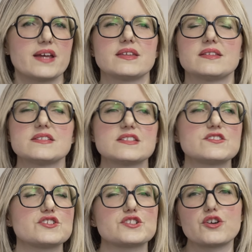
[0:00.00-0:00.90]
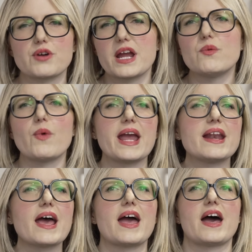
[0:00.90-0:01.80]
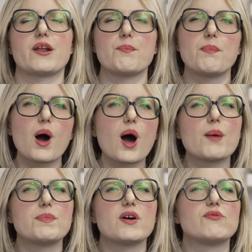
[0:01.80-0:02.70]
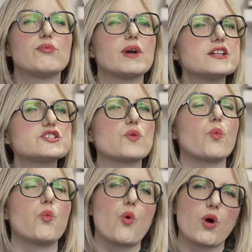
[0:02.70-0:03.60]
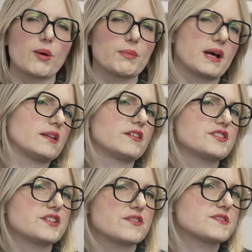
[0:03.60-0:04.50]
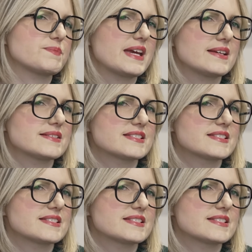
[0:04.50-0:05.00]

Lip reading: think this is just a great way to add a pop of rich, warm color to your space.